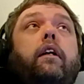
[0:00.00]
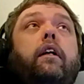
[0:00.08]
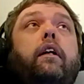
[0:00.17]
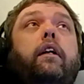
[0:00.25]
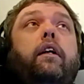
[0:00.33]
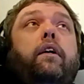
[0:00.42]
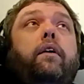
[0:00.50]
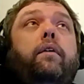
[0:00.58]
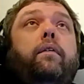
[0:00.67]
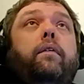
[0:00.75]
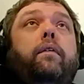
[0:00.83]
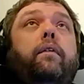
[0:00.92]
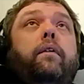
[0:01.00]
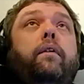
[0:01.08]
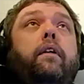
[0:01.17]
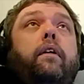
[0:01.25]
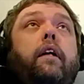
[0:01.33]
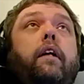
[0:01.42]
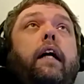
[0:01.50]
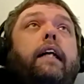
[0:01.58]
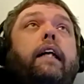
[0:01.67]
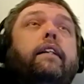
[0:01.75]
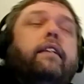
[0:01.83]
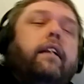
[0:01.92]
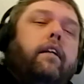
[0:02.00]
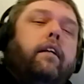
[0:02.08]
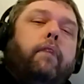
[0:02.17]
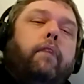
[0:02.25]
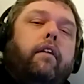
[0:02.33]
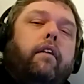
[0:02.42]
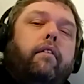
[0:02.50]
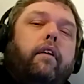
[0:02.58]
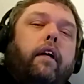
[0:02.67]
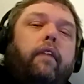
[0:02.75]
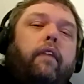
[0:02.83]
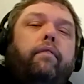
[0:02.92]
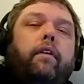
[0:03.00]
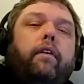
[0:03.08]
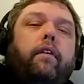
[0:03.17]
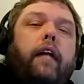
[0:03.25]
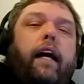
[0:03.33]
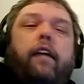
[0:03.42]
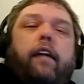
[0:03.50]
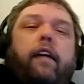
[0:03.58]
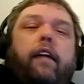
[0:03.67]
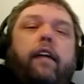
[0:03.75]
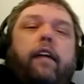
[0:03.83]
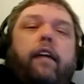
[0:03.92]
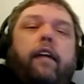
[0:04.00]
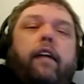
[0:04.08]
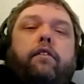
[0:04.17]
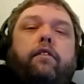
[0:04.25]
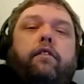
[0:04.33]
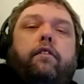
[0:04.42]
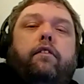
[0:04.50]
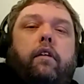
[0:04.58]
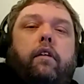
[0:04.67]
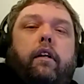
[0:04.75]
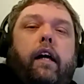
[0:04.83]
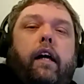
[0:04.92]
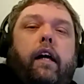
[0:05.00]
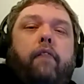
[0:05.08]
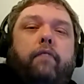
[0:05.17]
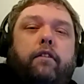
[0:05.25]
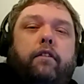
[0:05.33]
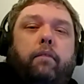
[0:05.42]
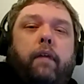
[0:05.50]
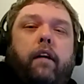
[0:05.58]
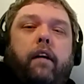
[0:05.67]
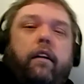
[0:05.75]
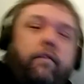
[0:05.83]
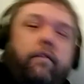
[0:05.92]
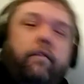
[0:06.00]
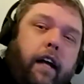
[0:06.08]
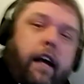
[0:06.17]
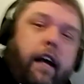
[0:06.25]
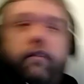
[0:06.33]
you know, I can see him being a like a filthy ass grabber. Like, hey, I'm Vince McMahon, love that ass,